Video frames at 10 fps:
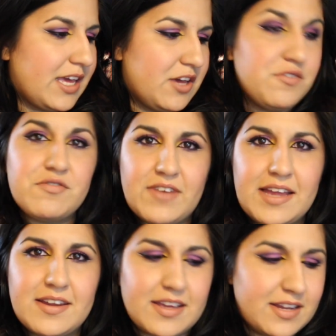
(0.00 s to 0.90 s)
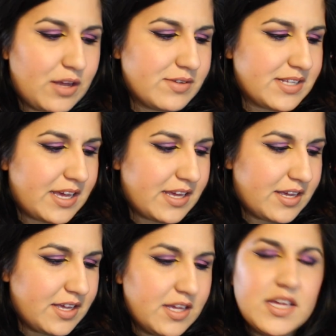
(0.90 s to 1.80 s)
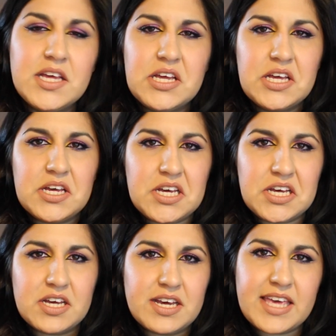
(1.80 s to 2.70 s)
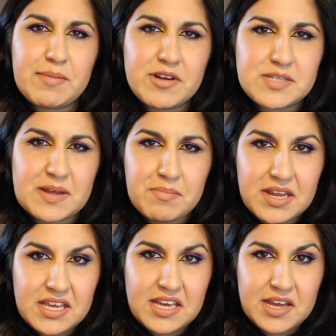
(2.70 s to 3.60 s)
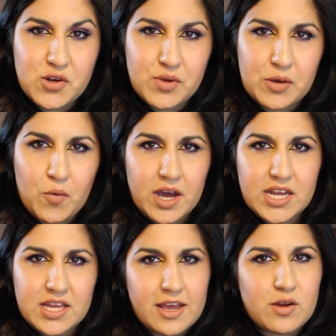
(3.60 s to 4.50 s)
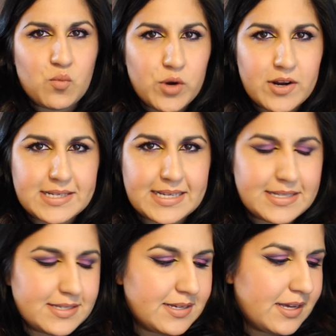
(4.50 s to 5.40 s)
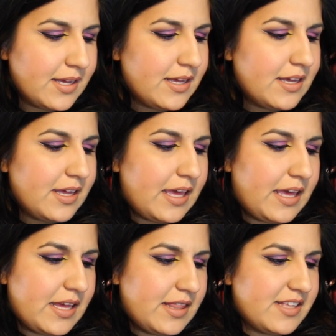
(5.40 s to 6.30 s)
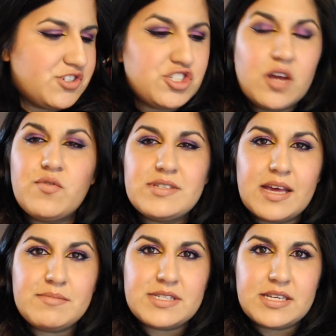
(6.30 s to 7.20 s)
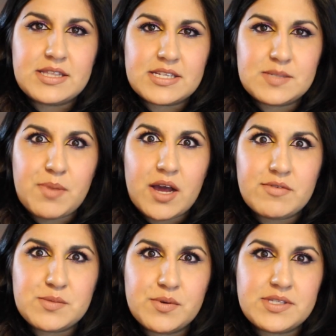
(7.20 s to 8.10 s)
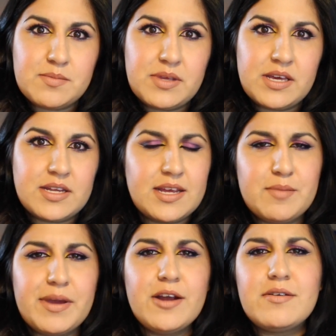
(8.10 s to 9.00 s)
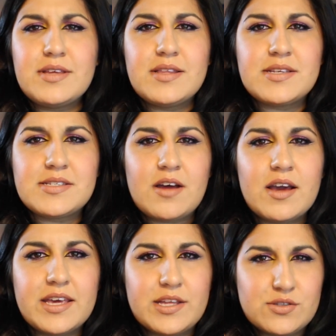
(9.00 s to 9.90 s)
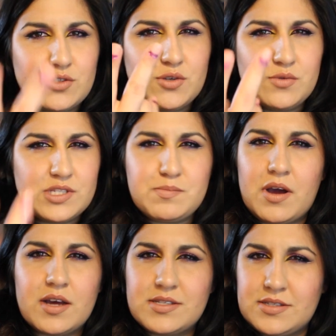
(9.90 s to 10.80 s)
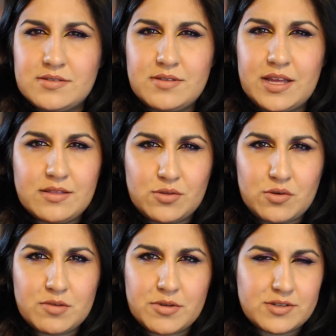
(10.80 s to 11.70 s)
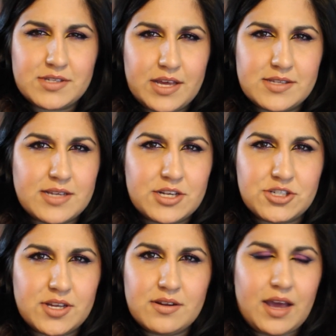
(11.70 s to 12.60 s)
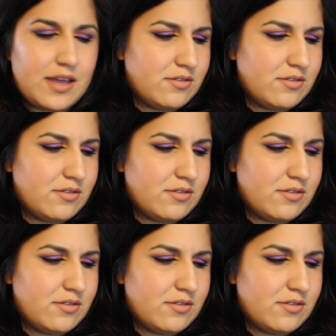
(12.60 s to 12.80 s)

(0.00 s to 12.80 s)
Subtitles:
couldn't find it, and I was like, I came here to spend money, I knew what I wanted, and where is it? And the shelf was empty, and the spot was supposed to be in, and apparently they stock it in 2 spots in the Laura Mercier section.